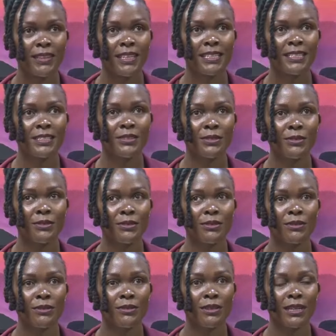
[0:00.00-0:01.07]
and
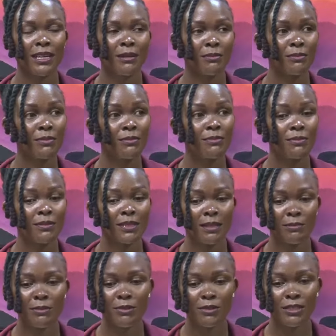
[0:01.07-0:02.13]
so I'm
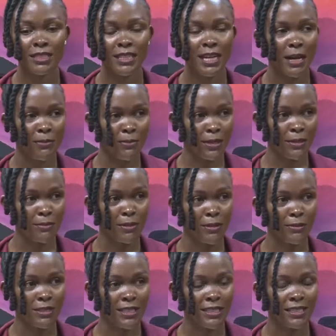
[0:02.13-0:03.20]
not happy
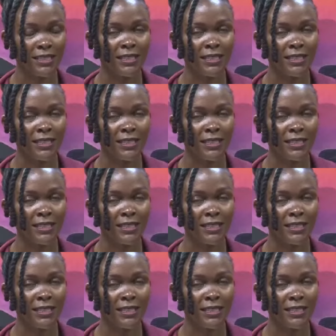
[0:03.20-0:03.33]
about it.